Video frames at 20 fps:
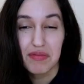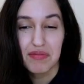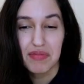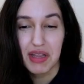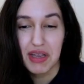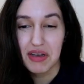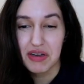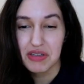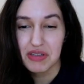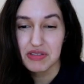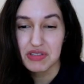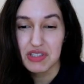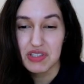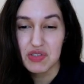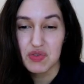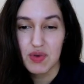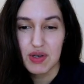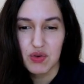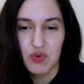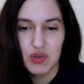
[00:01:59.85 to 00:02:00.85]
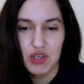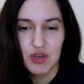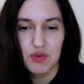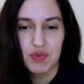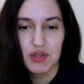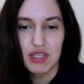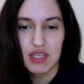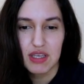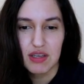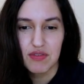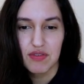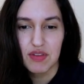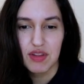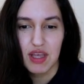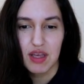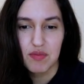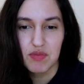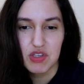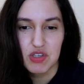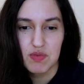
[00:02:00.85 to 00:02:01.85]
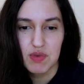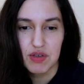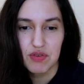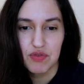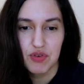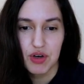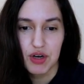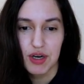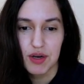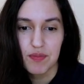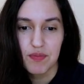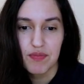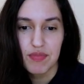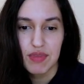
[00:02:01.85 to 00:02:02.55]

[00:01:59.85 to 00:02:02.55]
They are closest when you believe them to be far,